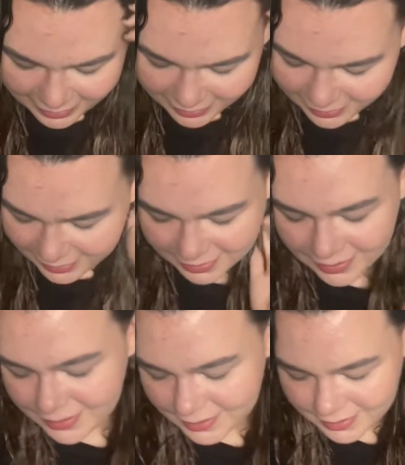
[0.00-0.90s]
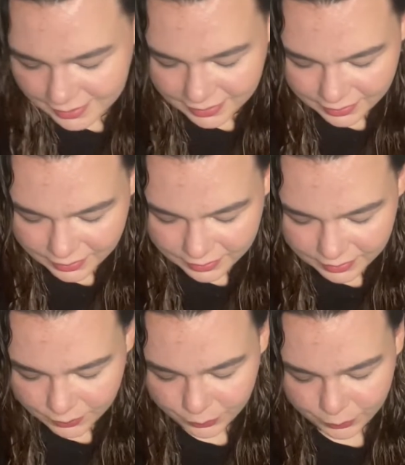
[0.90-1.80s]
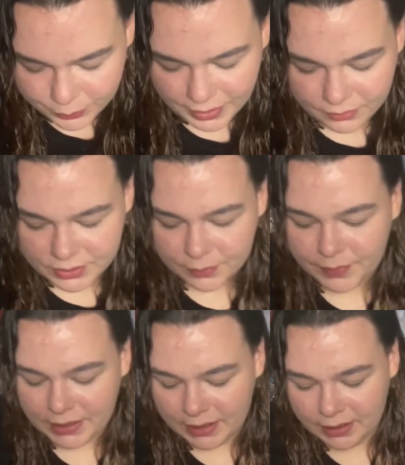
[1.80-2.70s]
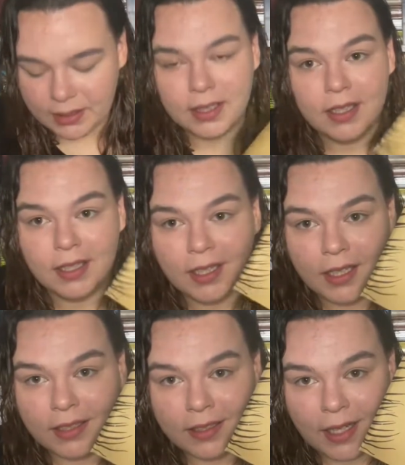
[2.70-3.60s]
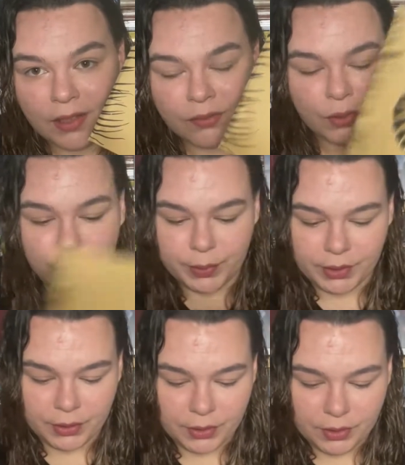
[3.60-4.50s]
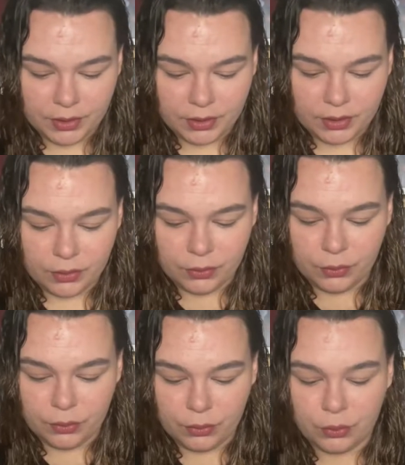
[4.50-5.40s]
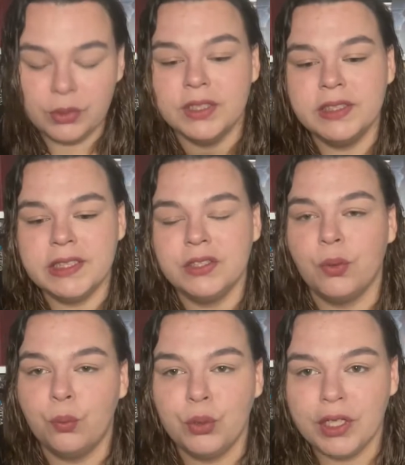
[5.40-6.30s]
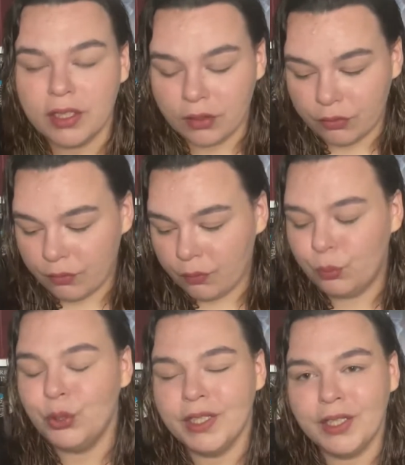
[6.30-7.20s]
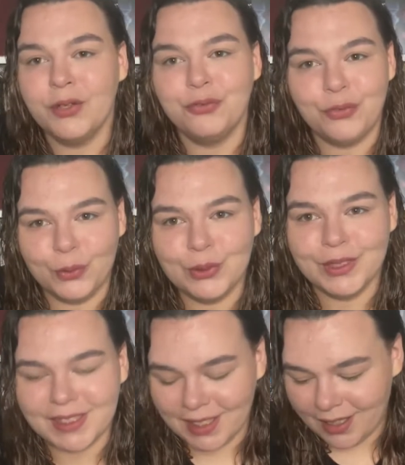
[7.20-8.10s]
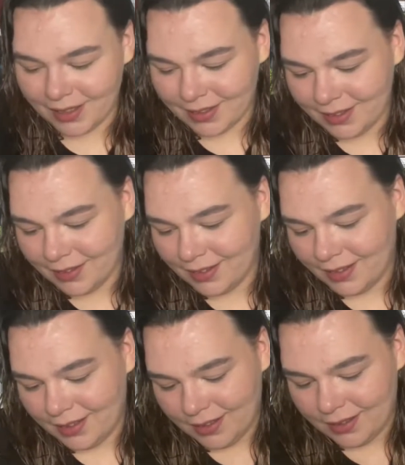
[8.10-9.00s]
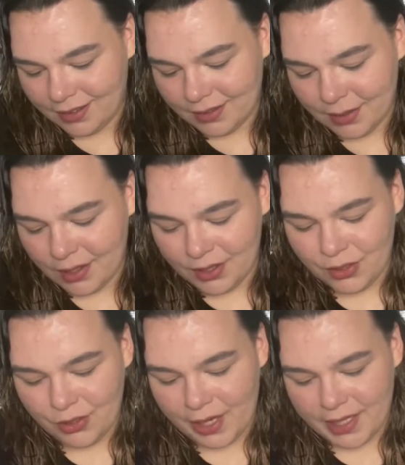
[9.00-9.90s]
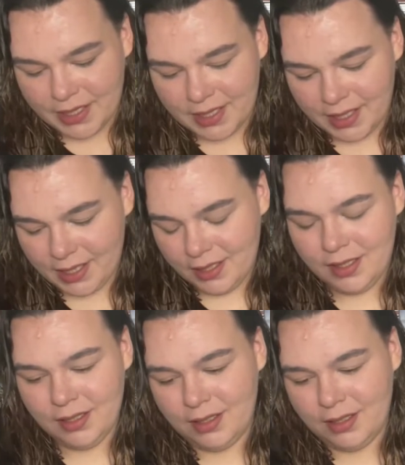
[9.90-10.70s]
and oh we have something in an envelope here oh this says wooden wooden phone stand interesting